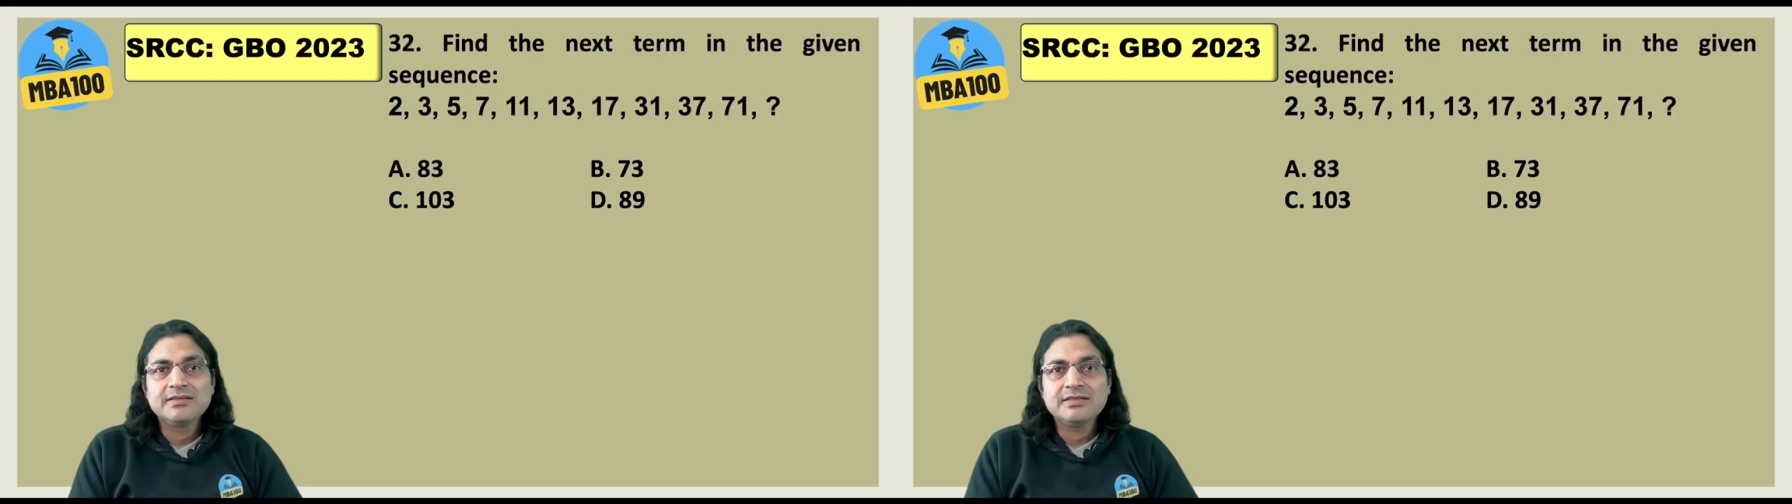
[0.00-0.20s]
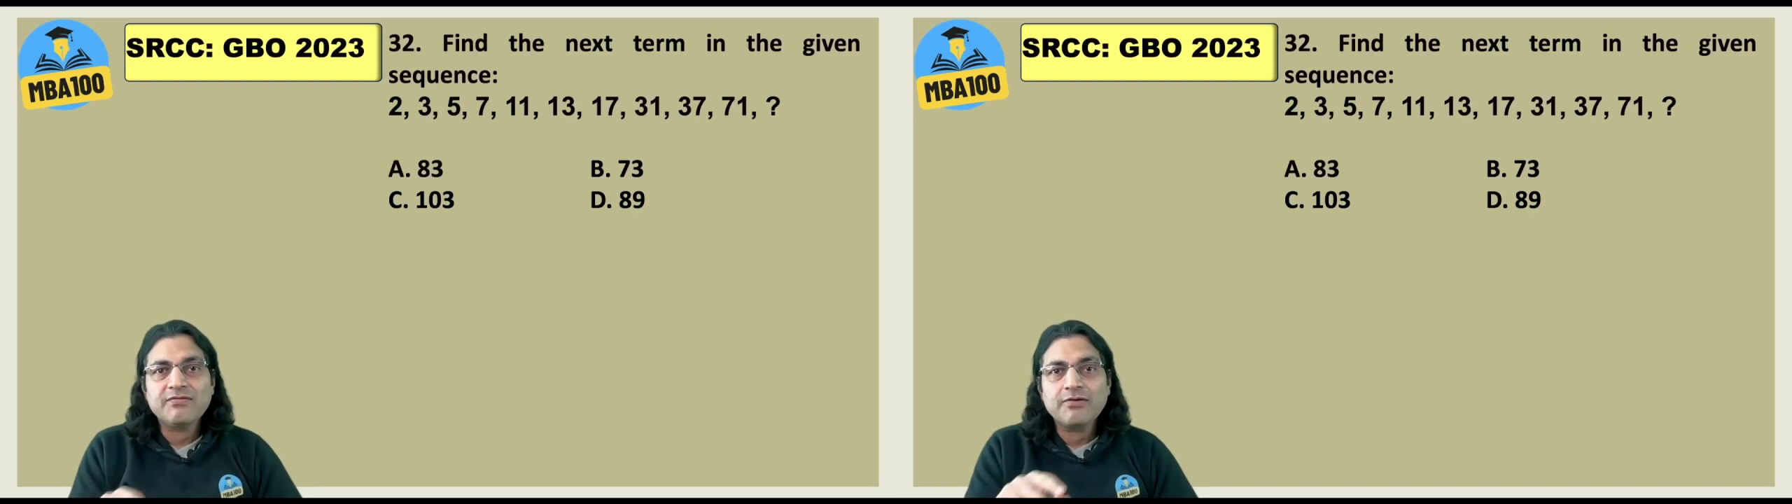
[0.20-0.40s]

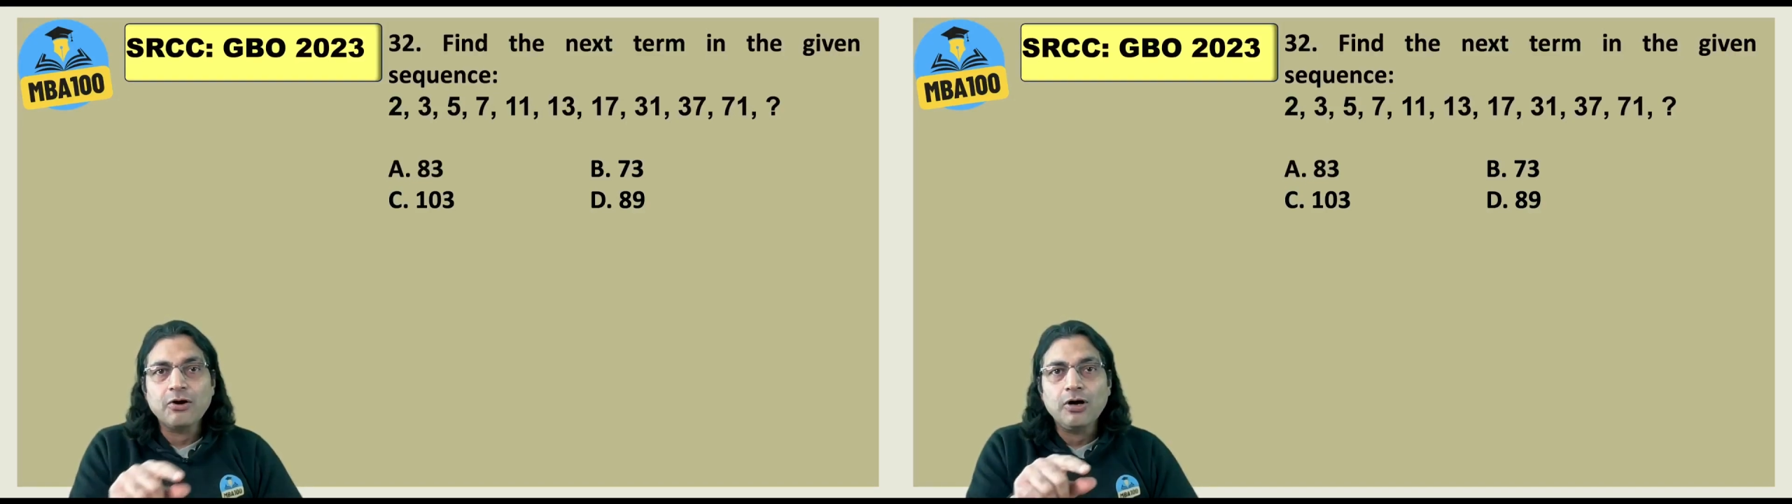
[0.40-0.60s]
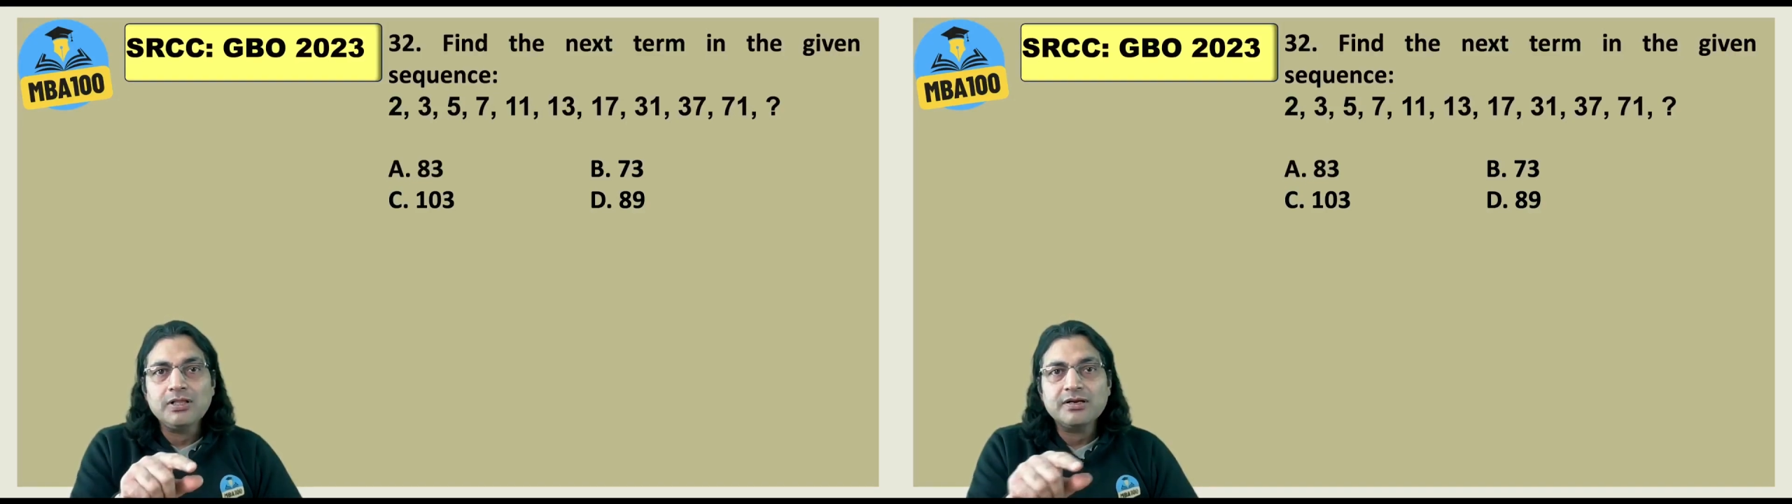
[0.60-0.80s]
that for
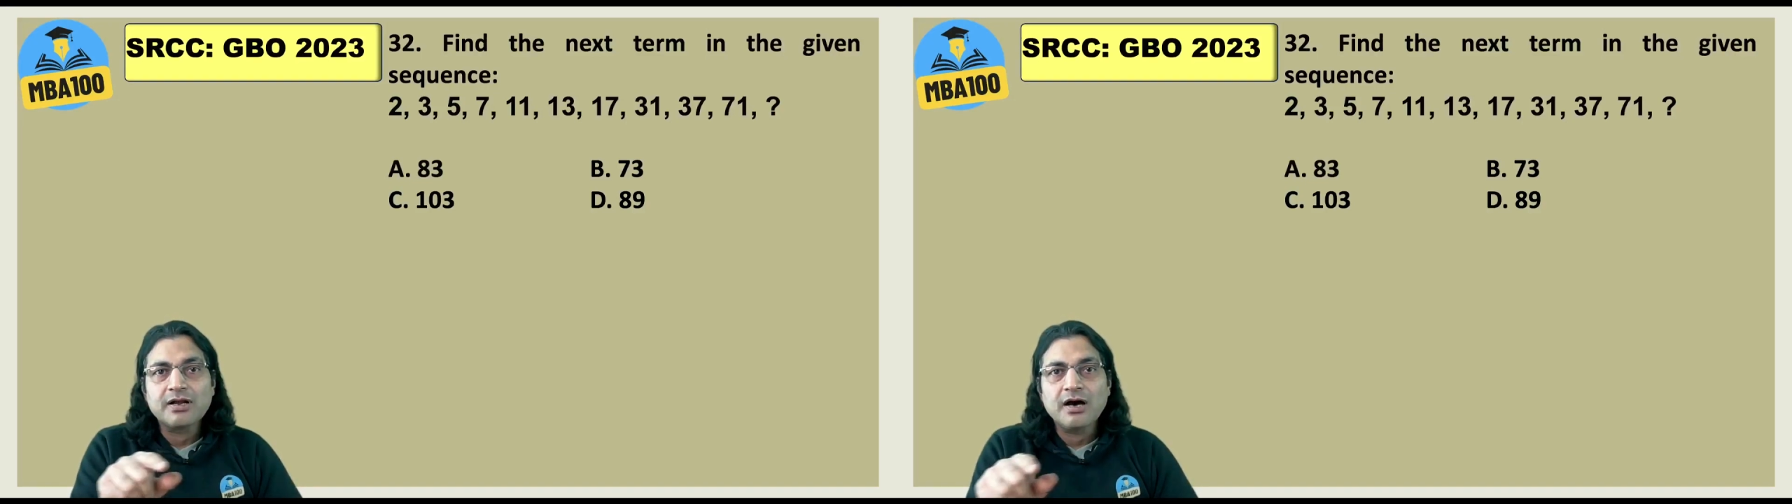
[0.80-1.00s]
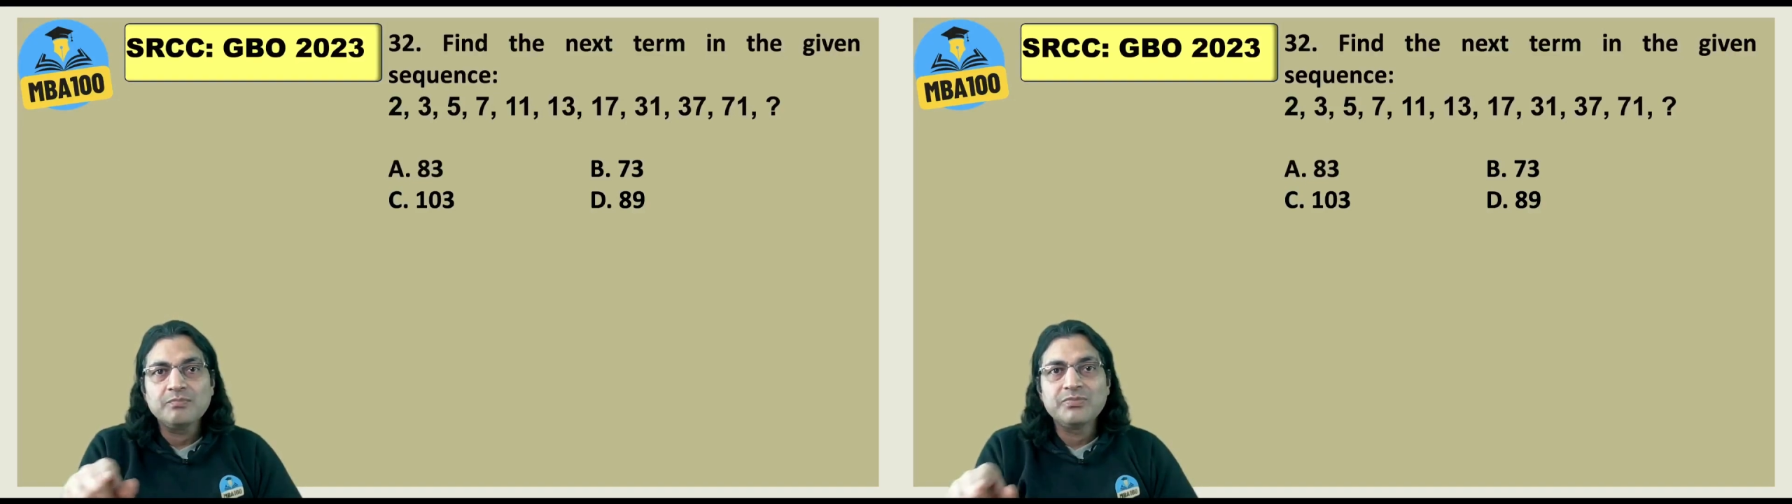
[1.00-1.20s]
all the
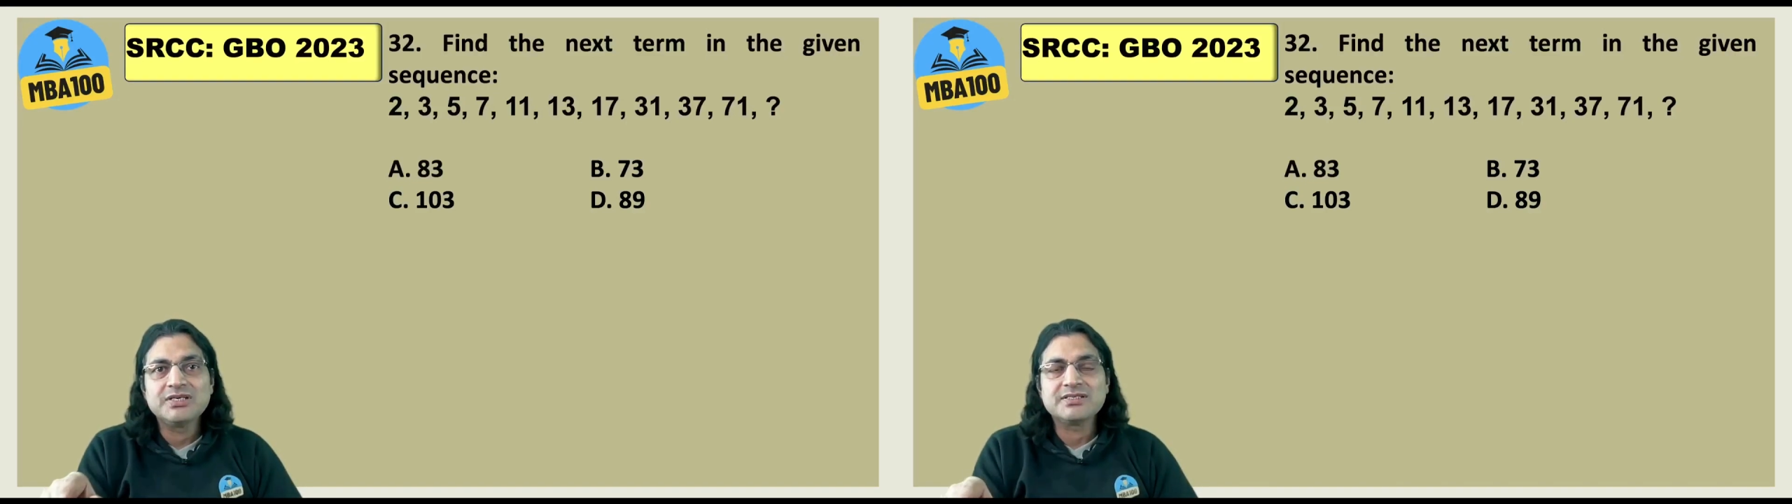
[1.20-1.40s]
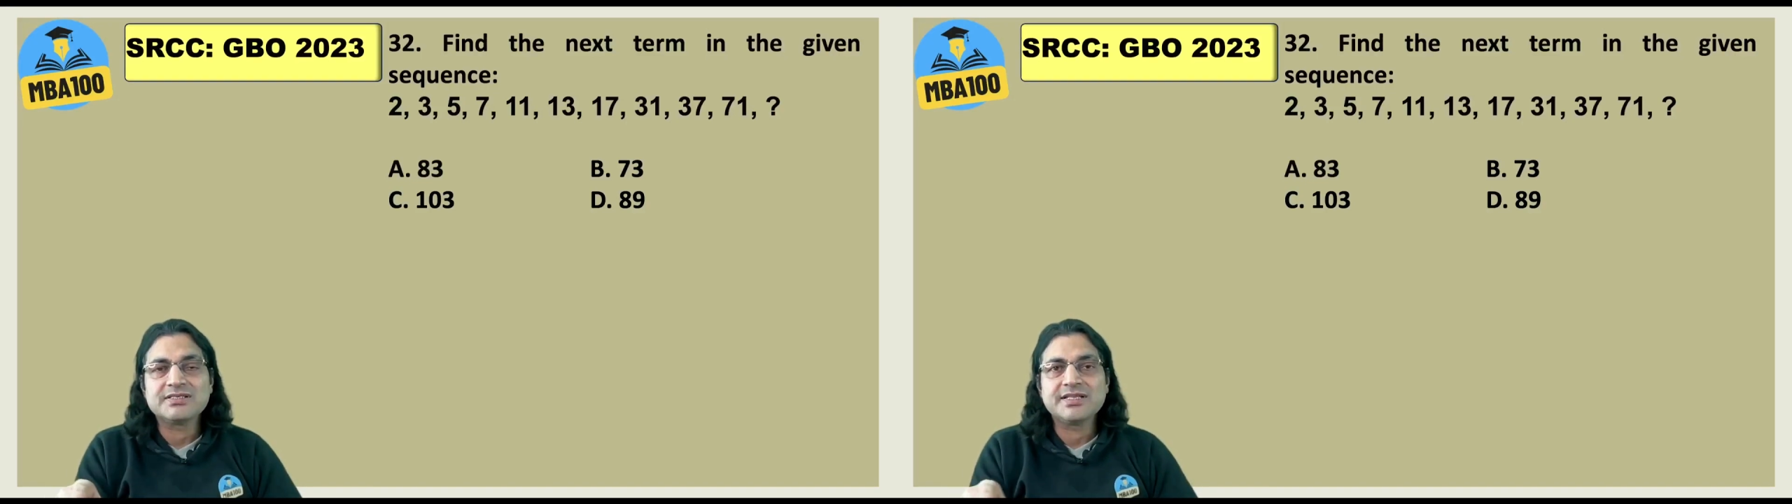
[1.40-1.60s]

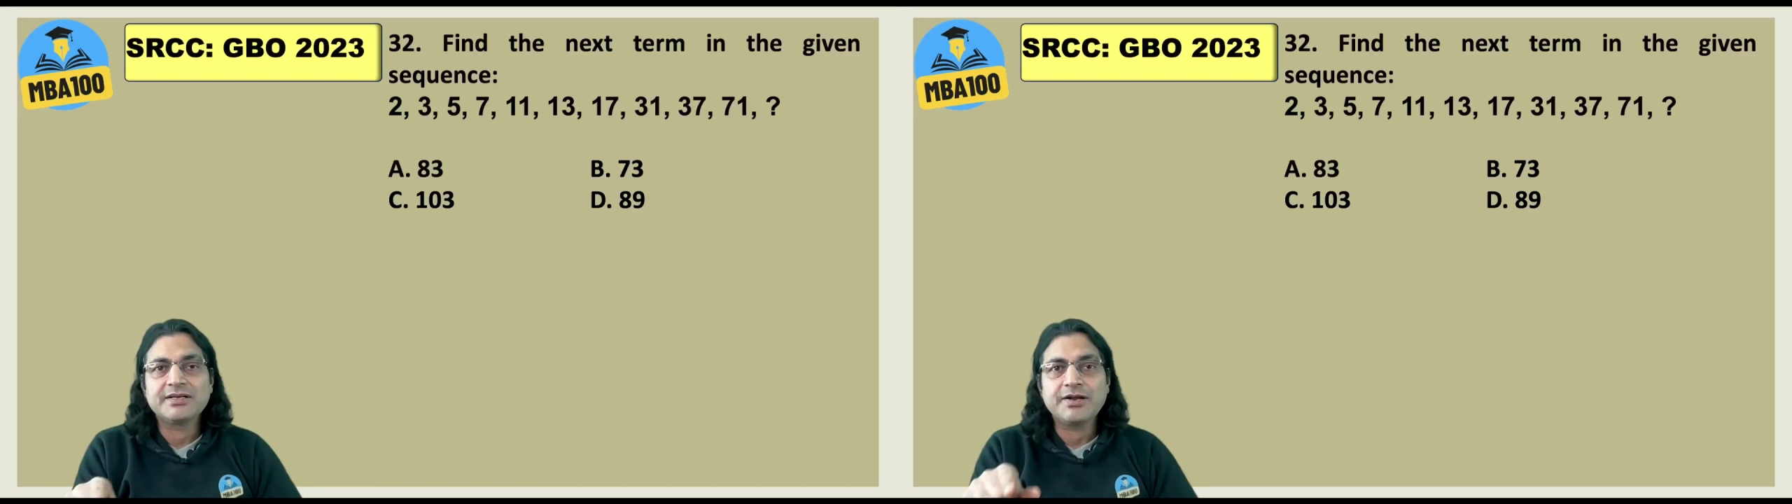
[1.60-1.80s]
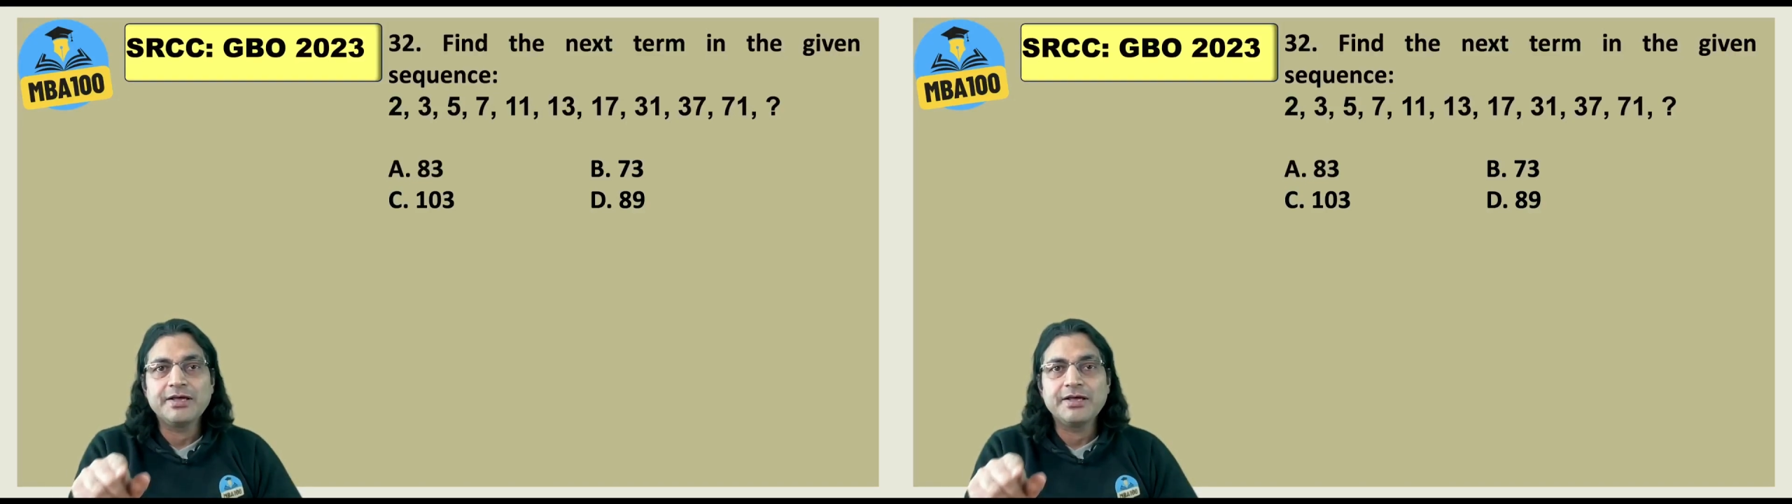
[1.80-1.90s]
numbers that are